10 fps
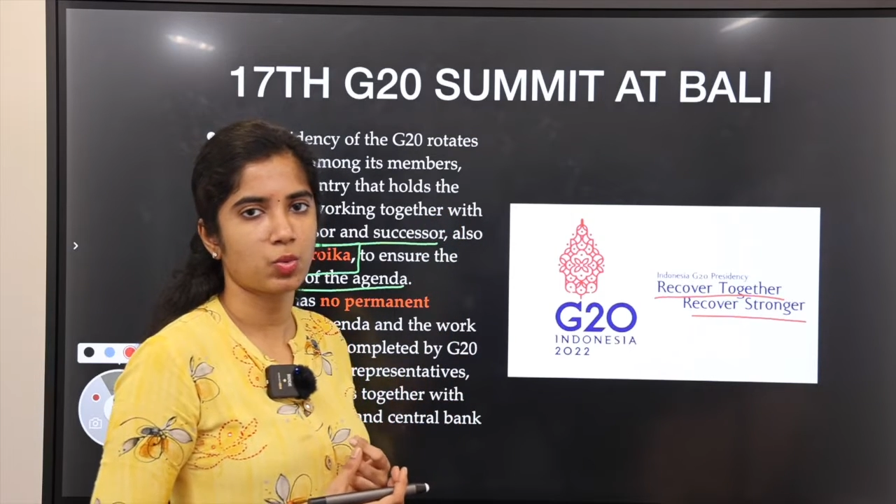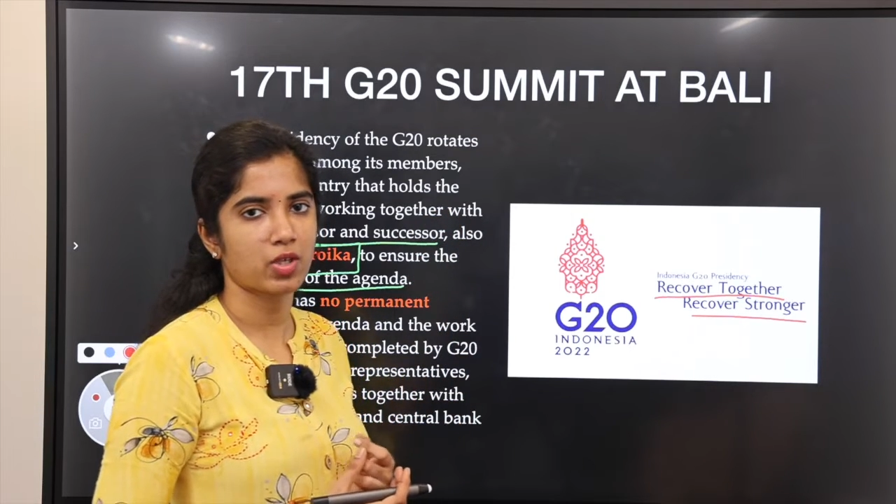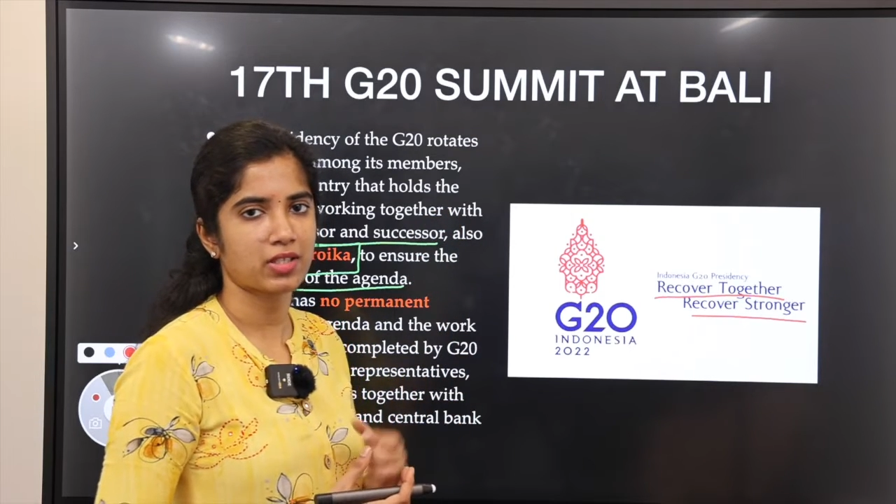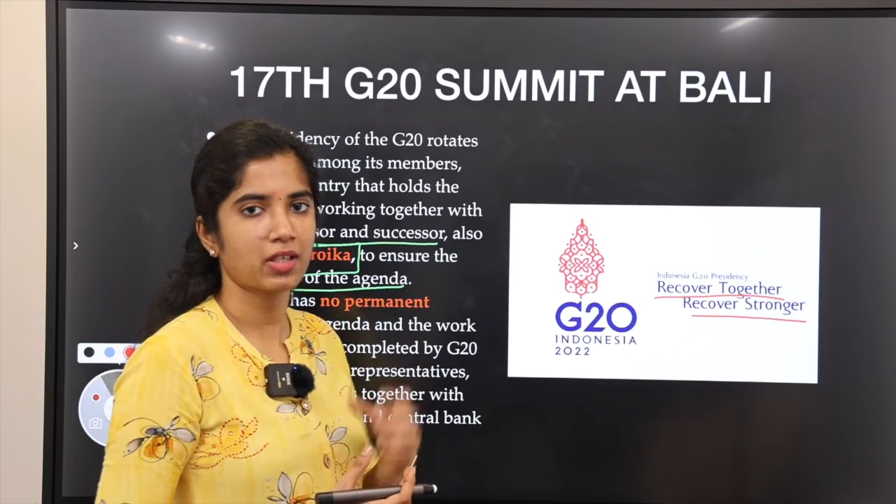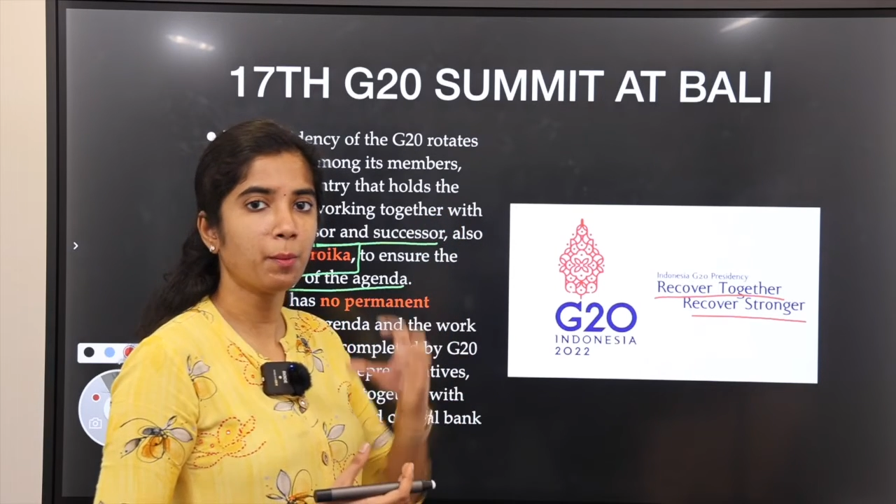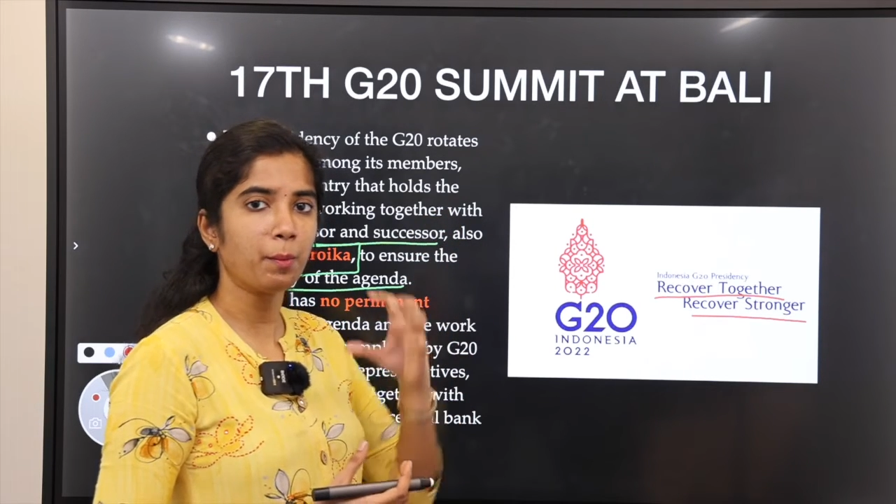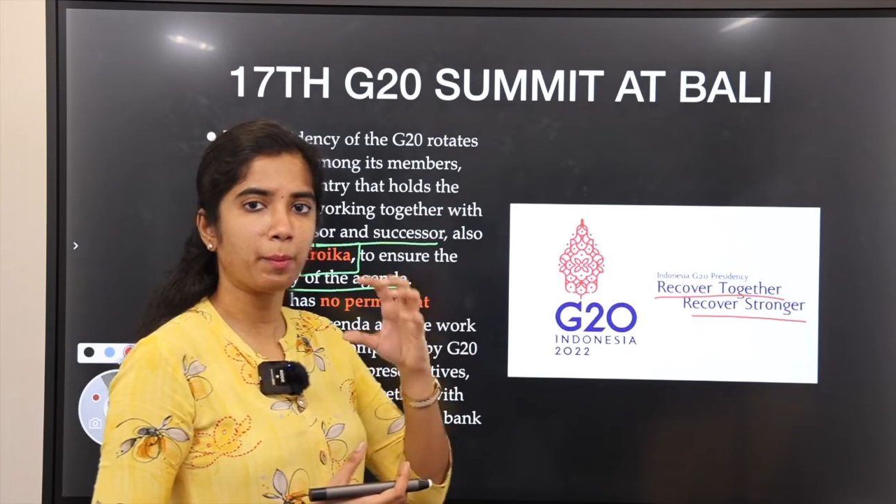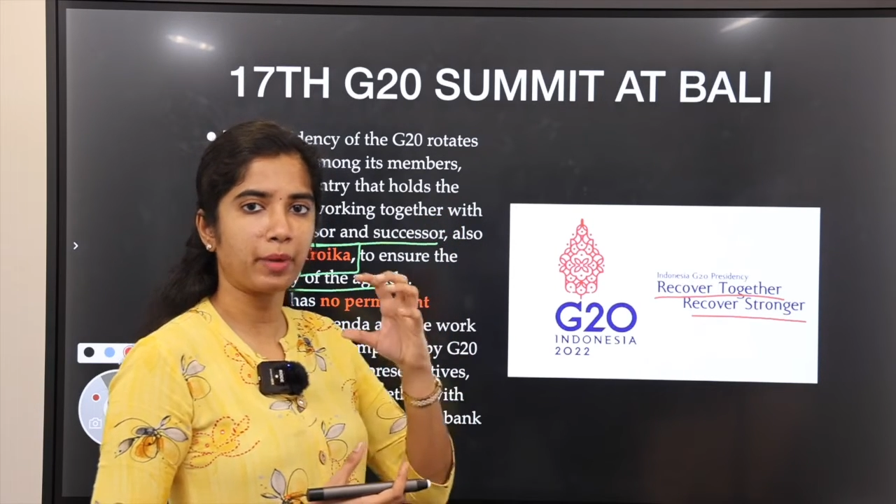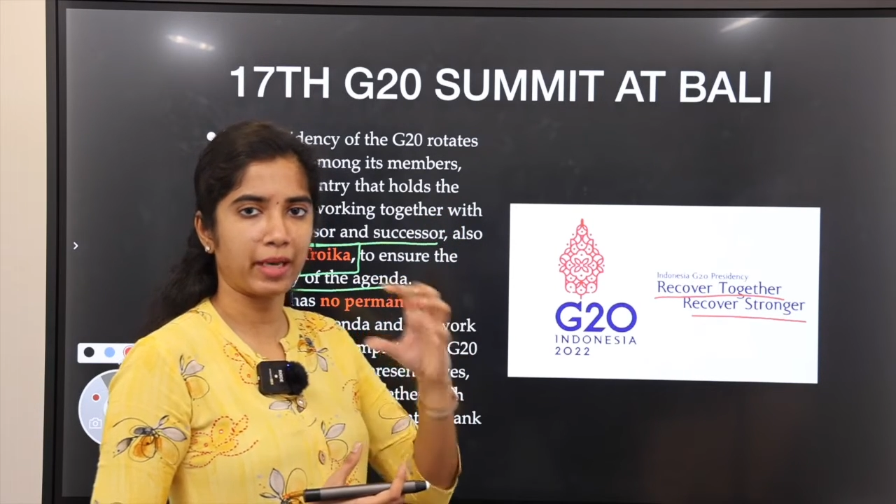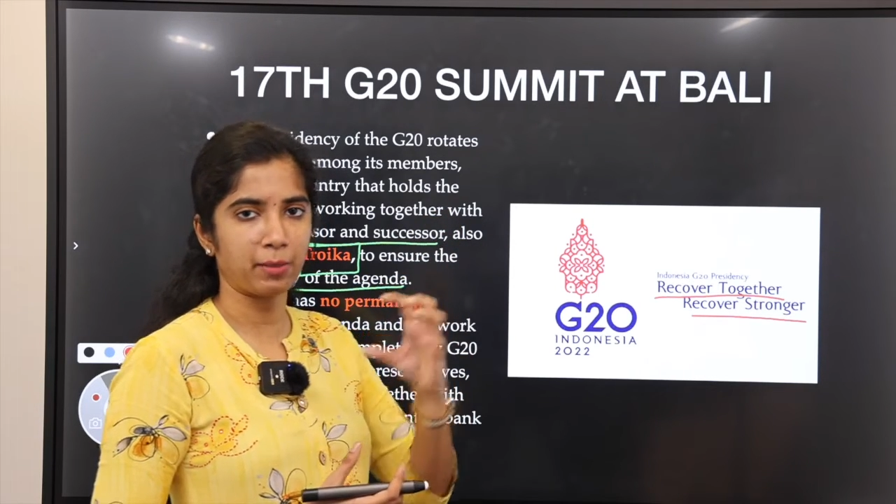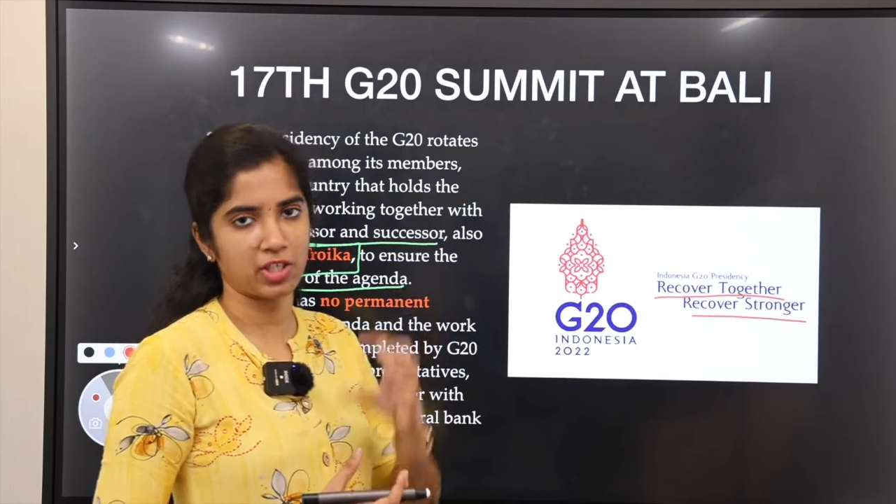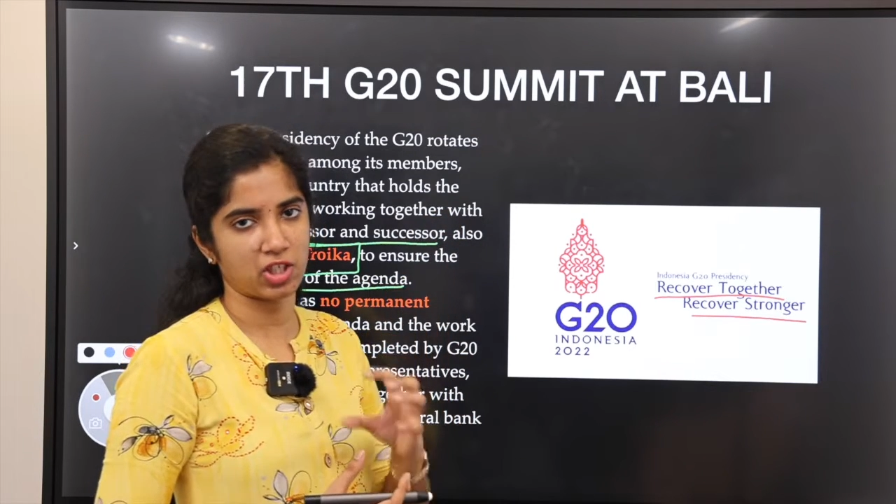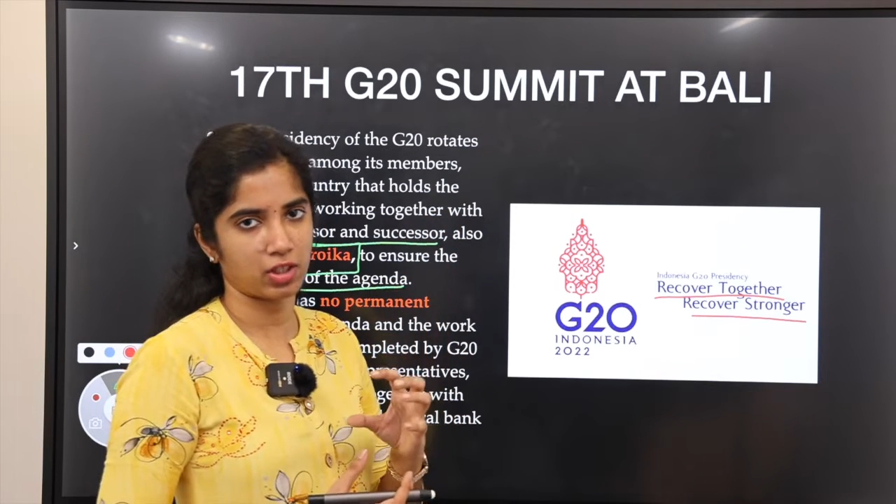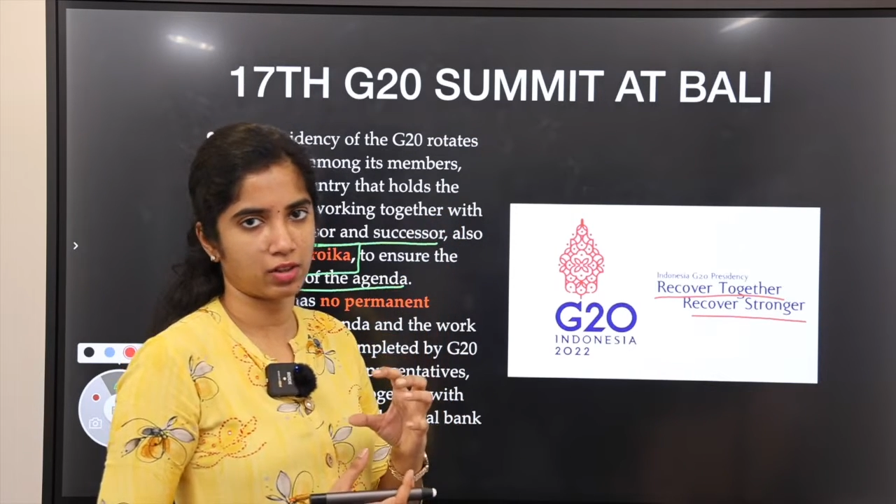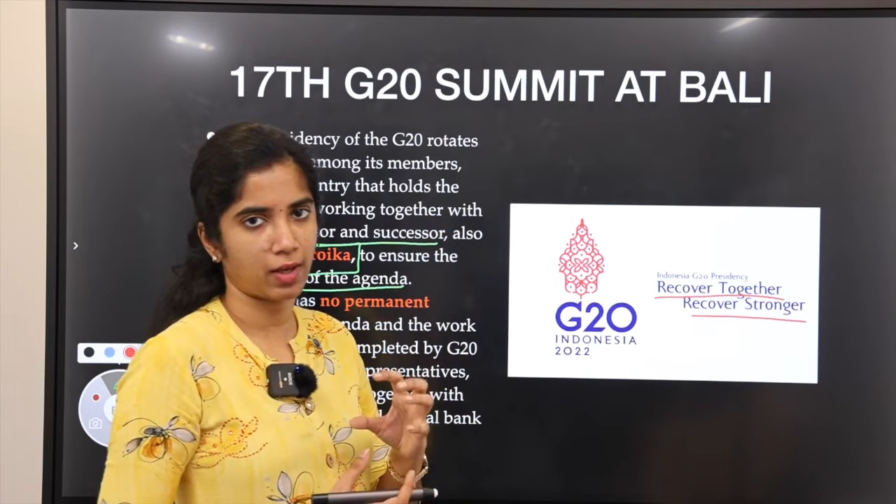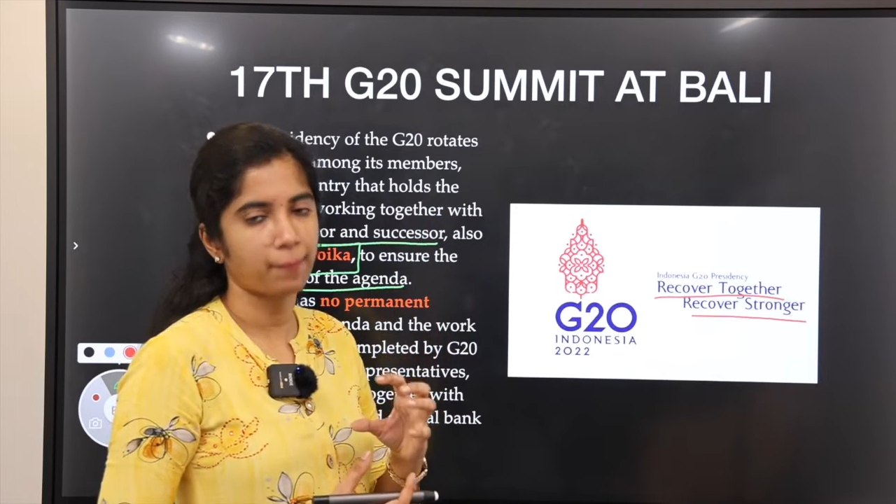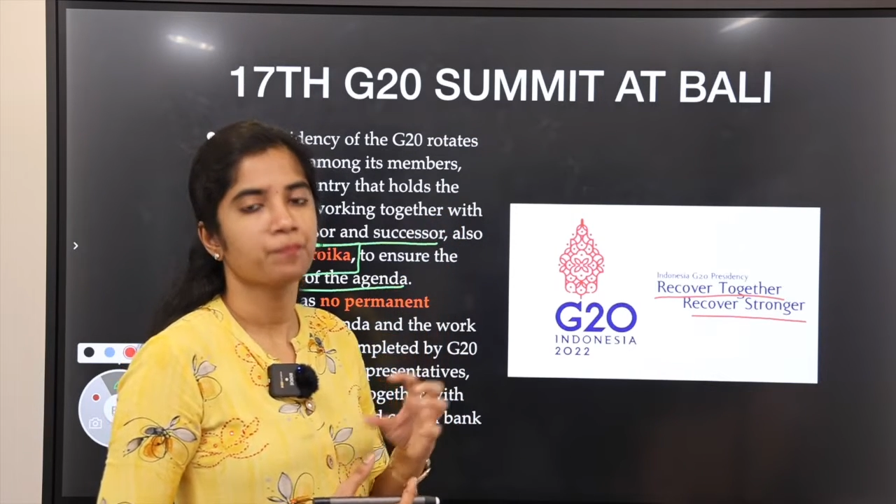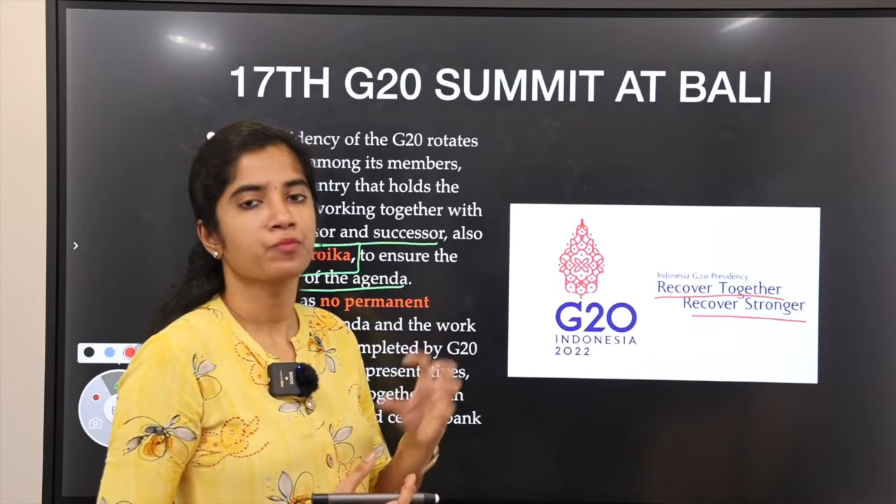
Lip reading: was the prime agenda.